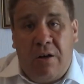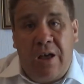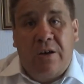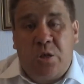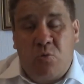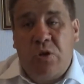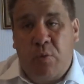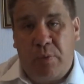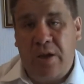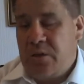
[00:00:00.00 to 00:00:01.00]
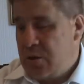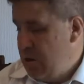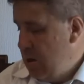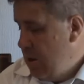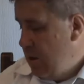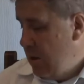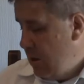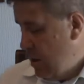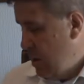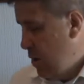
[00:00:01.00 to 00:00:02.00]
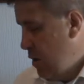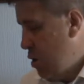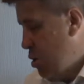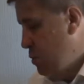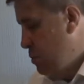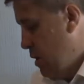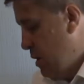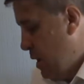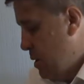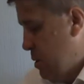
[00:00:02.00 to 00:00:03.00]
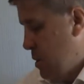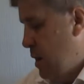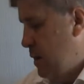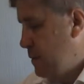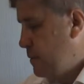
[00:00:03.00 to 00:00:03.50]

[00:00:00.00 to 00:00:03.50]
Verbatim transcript: Hell is a real place, and he uh, and he shouldn't be against that.